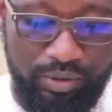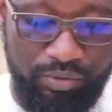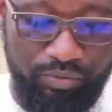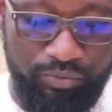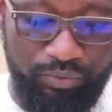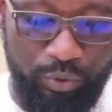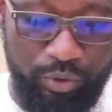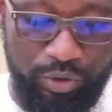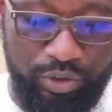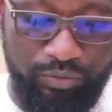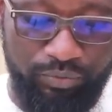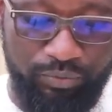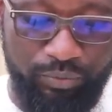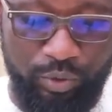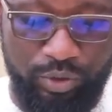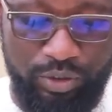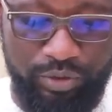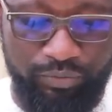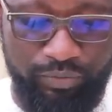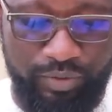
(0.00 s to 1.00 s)

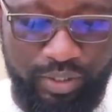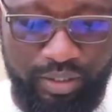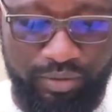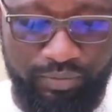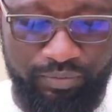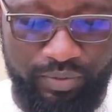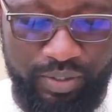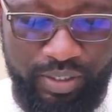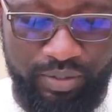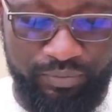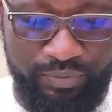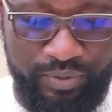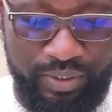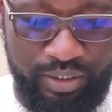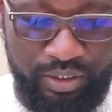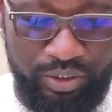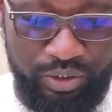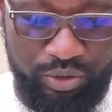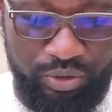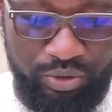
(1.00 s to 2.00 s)
1445 after
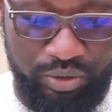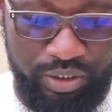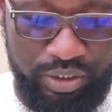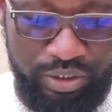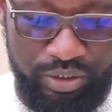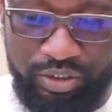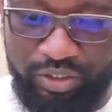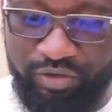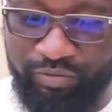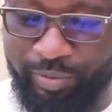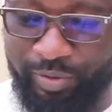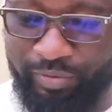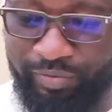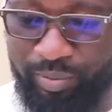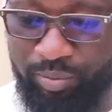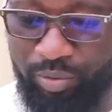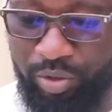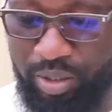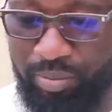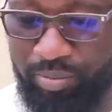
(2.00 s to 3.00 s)
the historic hijrah of Prophet
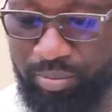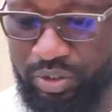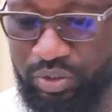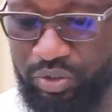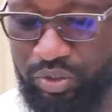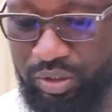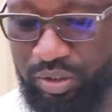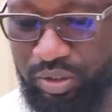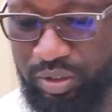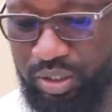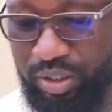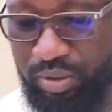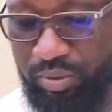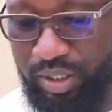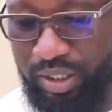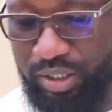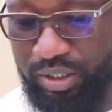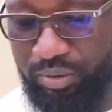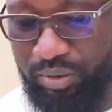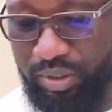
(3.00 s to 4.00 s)
Muhammad sallallahu
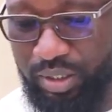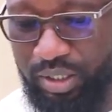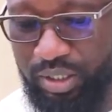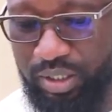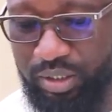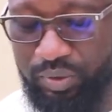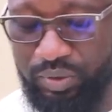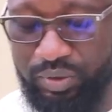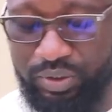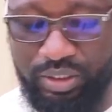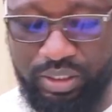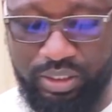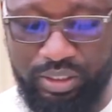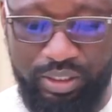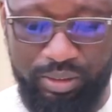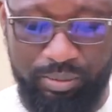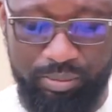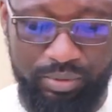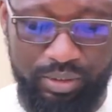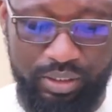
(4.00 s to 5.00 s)
alaihi
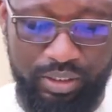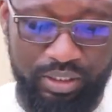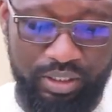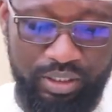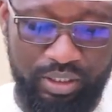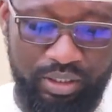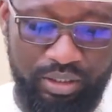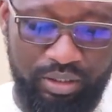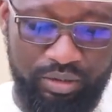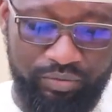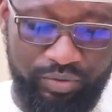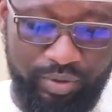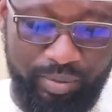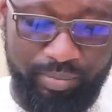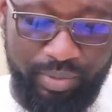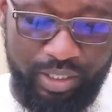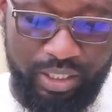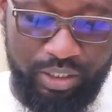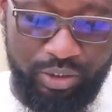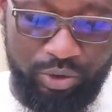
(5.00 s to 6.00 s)
wasallam
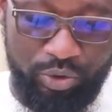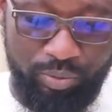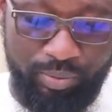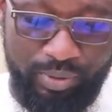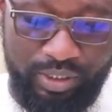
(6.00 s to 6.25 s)
from Mecca to